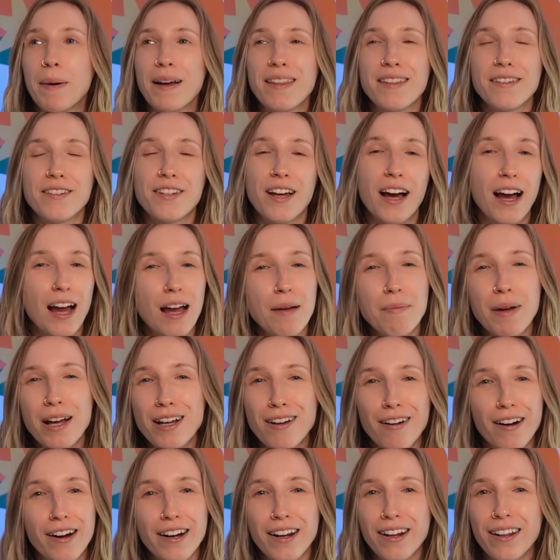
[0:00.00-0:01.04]
by the time I
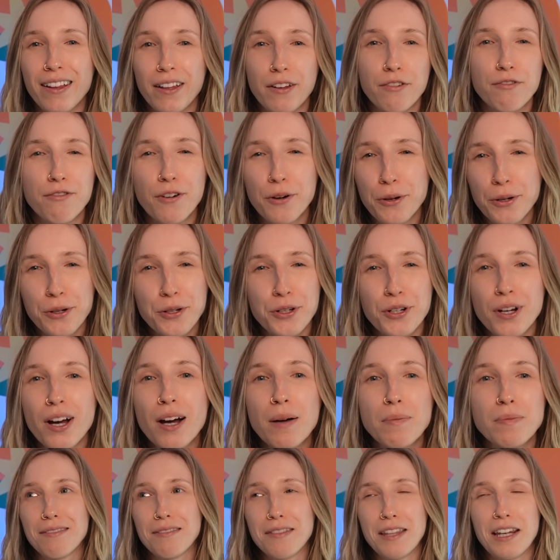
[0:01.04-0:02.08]
got it in Photoshop,